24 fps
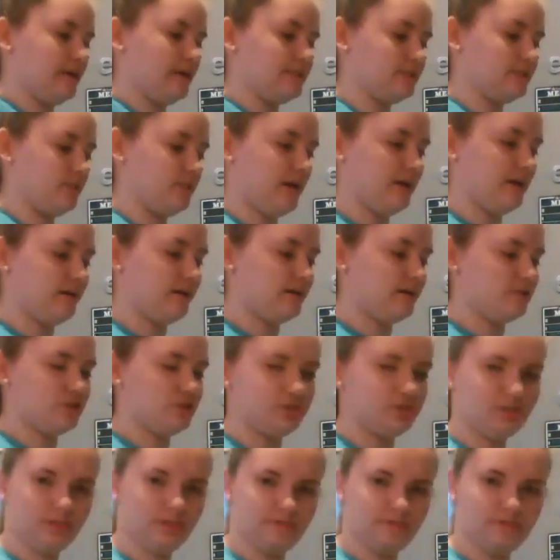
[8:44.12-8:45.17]
so I added
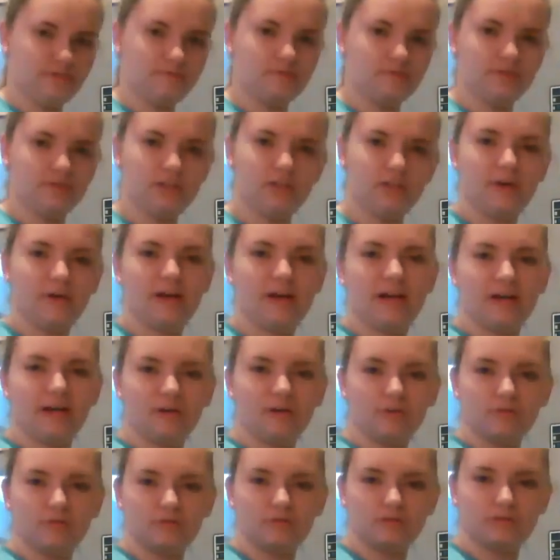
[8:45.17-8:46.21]
just you know
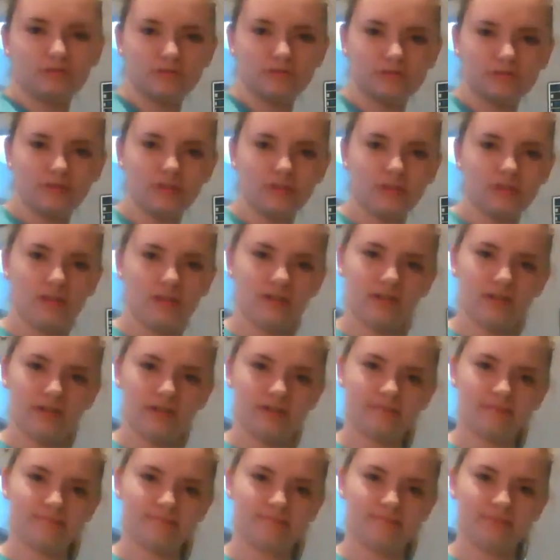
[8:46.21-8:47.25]
how the
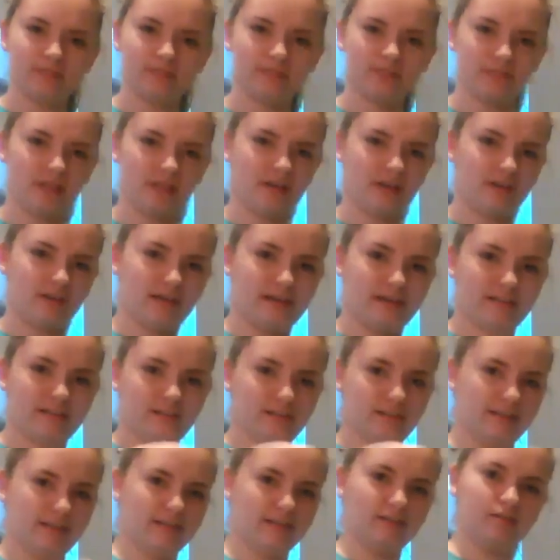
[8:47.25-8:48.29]
stock kind of
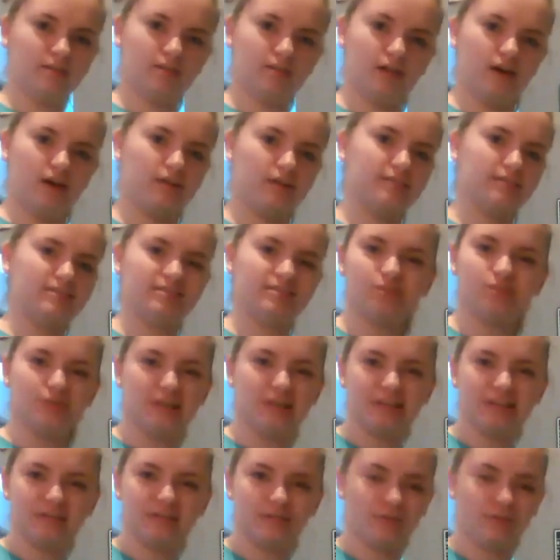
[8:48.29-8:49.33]
like glugs do
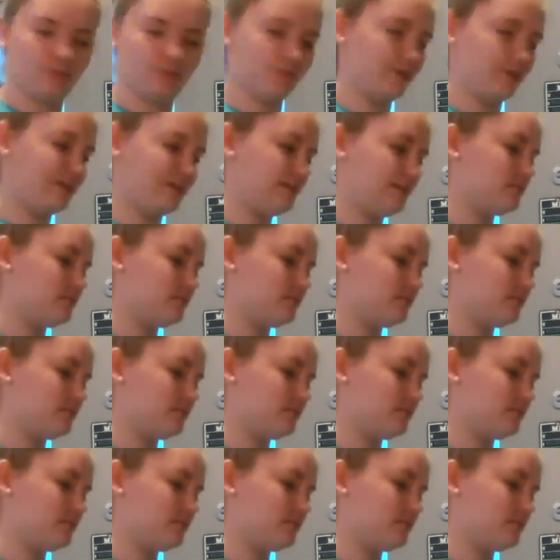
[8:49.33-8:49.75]
like 3.